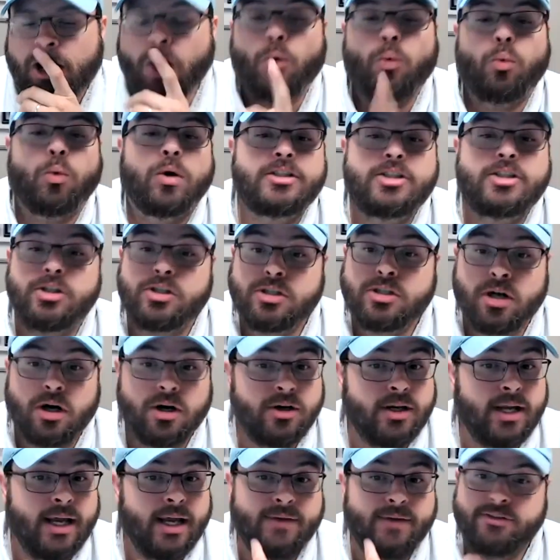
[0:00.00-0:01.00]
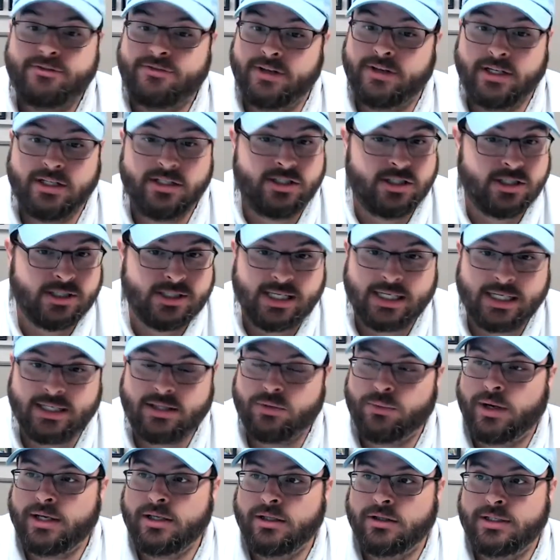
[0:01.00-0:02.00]
Once you start, you have to finish just like
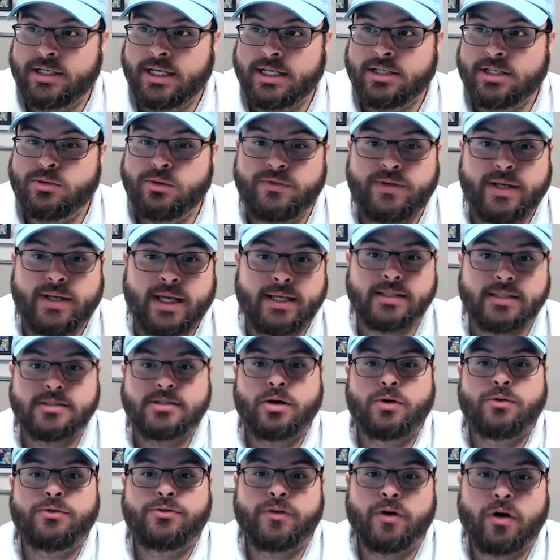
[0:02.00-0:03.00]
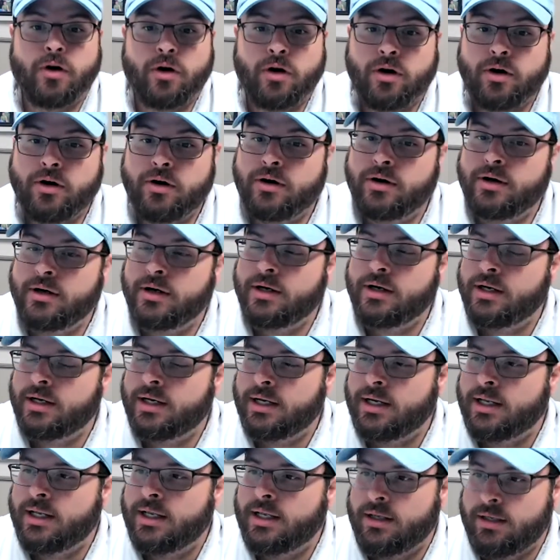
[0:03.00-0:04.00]
the regular tests we've taken so far.
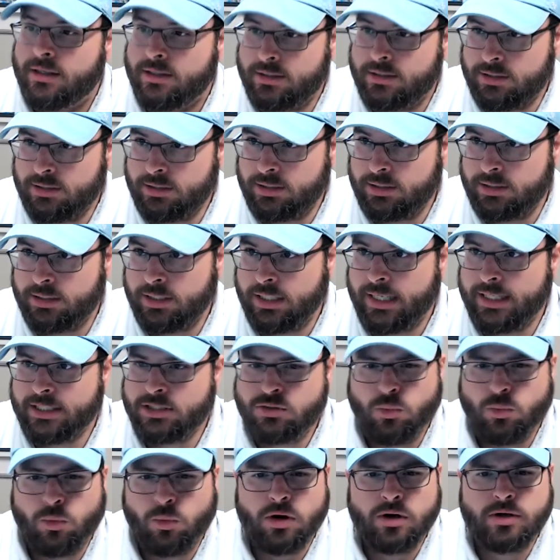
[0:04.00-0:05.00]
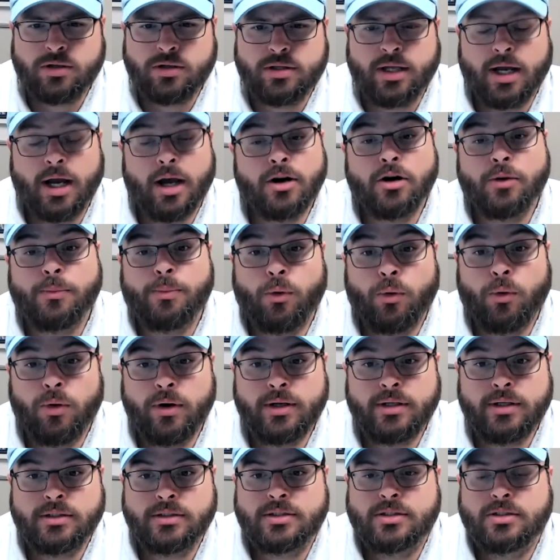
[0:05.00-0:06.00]
It's worth 100
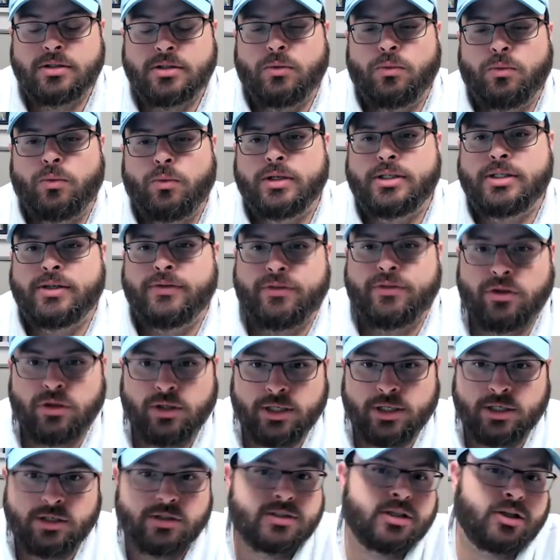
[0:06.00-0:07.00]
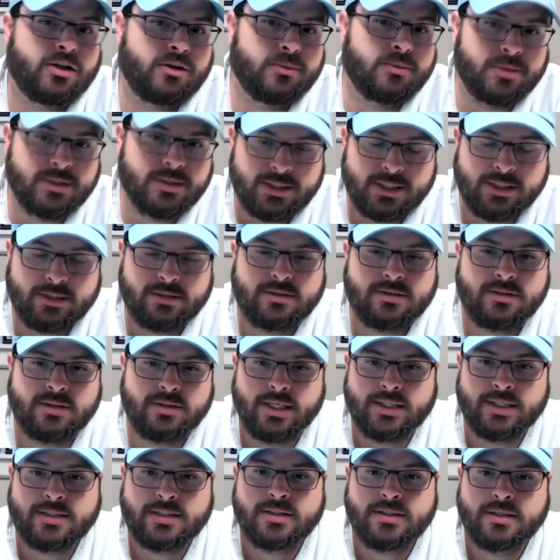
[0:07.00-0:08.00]
points, which if you look at your syllabus,
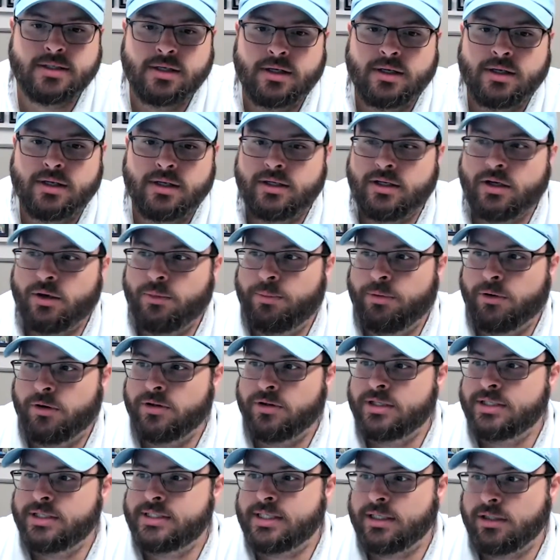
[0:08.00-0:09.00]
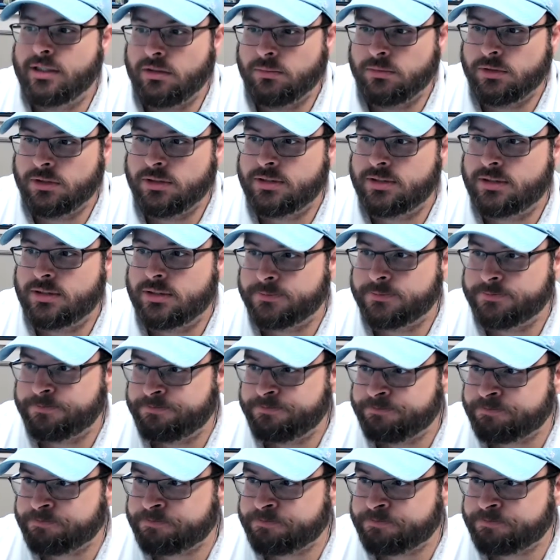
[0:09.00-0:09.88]
that's per the syllabus.